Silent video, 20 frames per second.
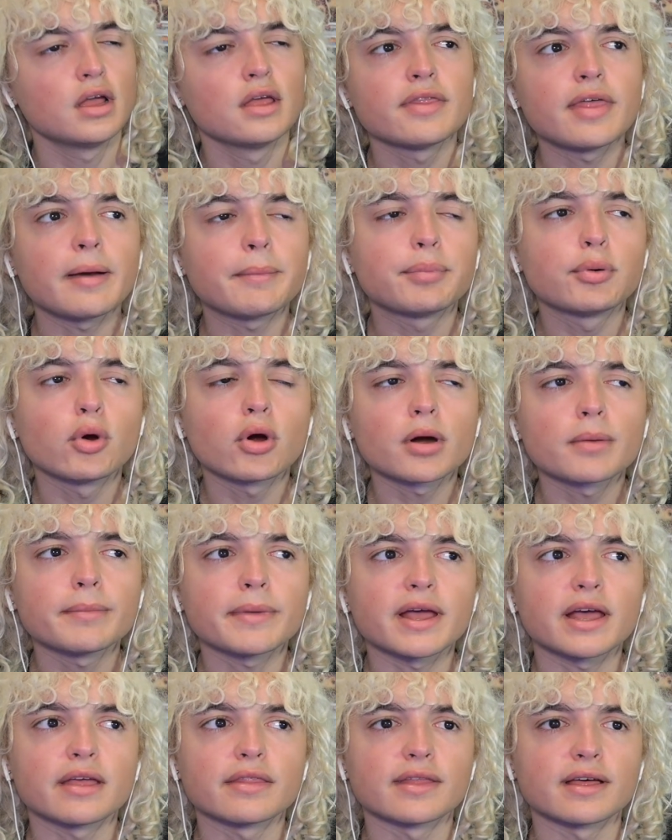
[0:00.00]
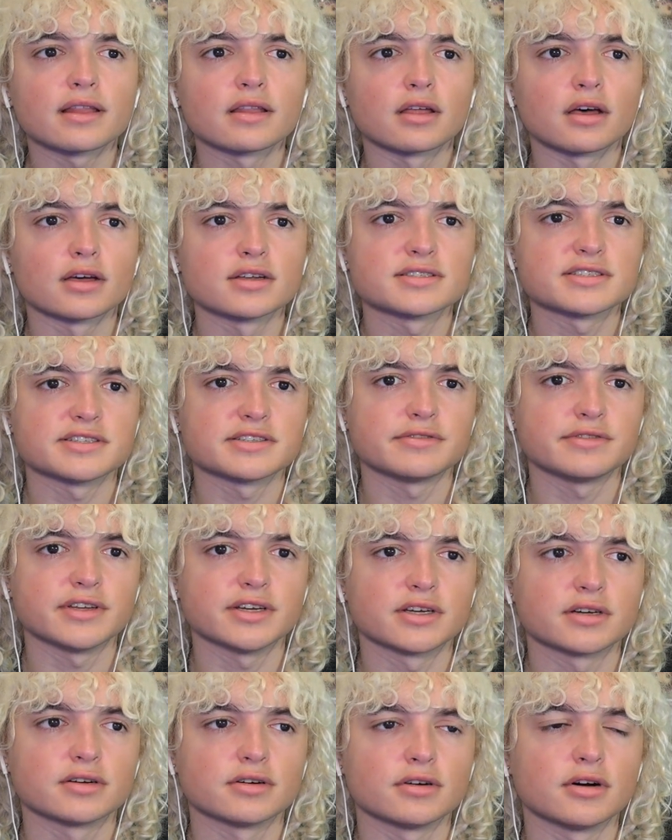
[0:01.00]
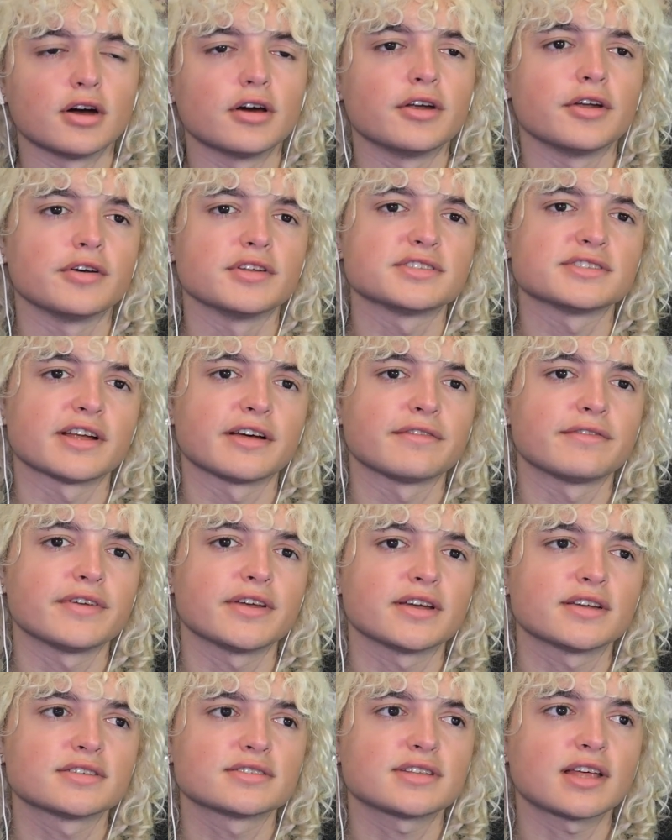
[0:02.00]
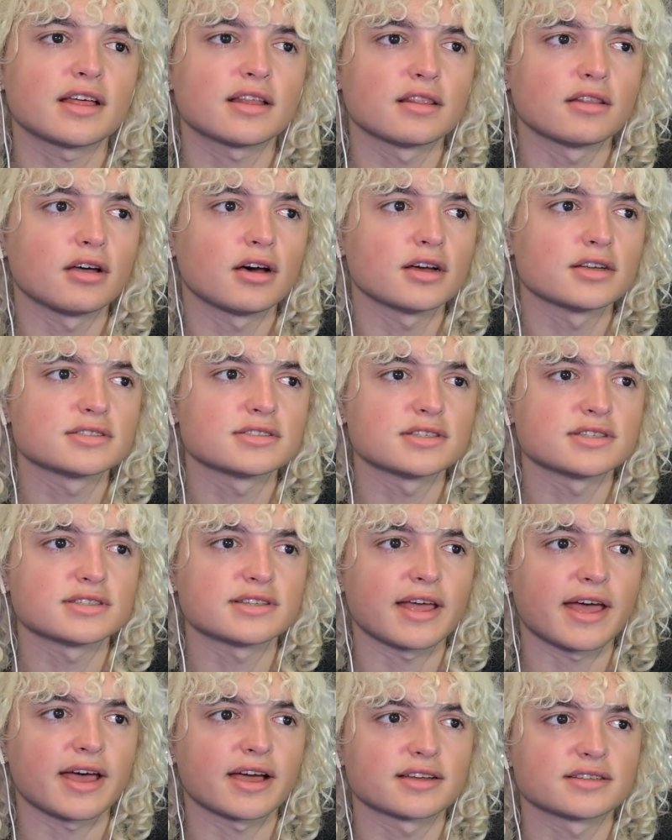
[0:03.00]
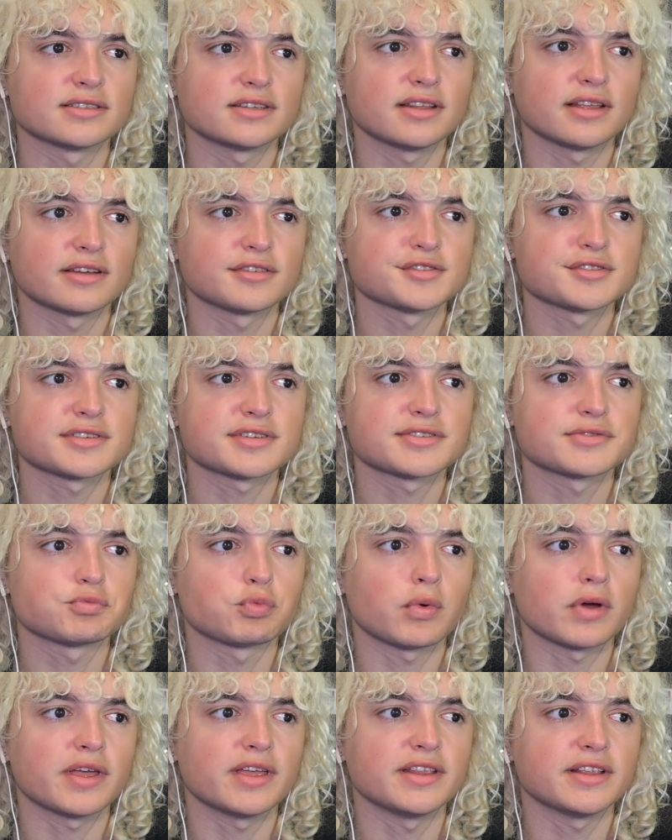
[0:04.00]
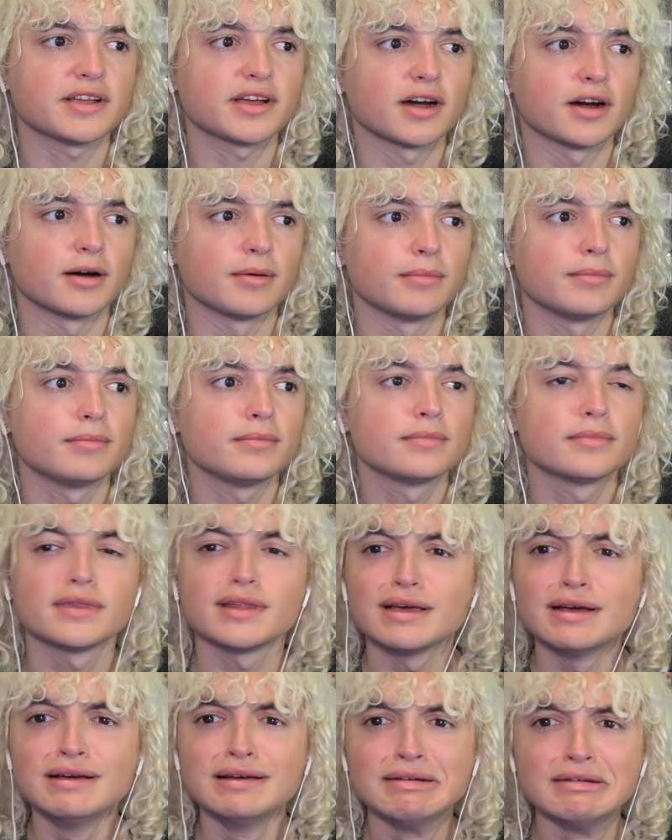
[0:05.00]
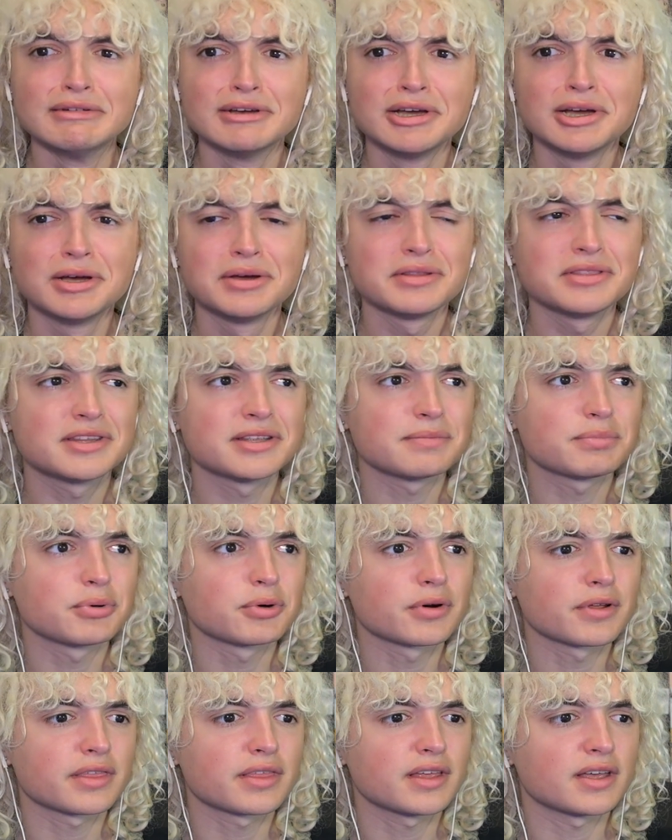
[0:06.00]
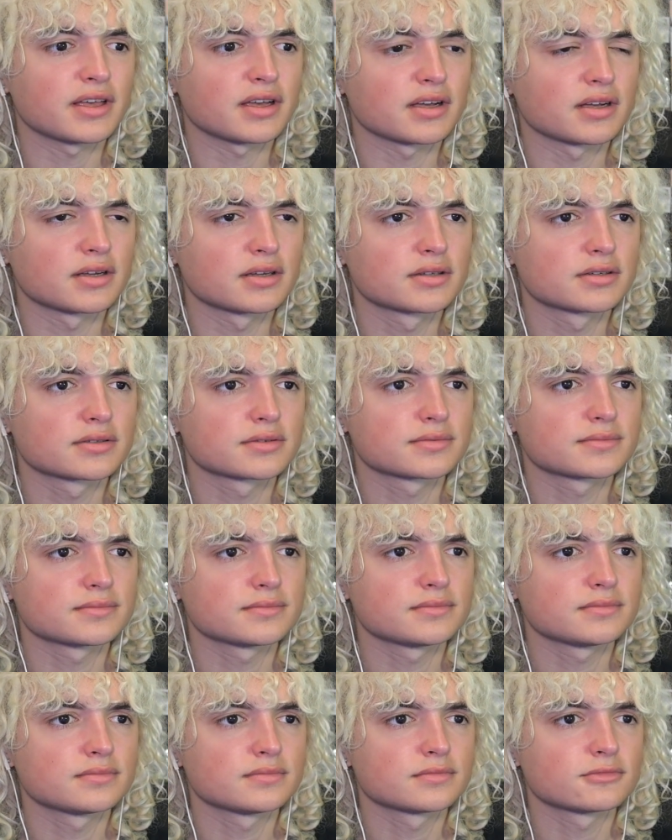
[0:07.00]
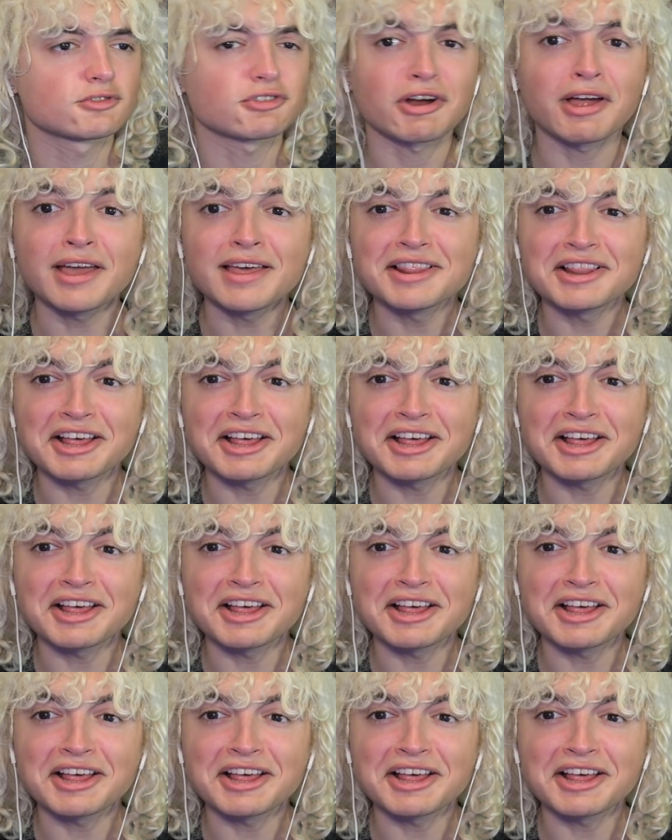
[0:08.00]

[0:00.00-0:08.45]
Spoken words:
That poor man that lost his vehicle. Oh no, it's not fixed. That lost his taxi. That was his income. That poor thing. Right?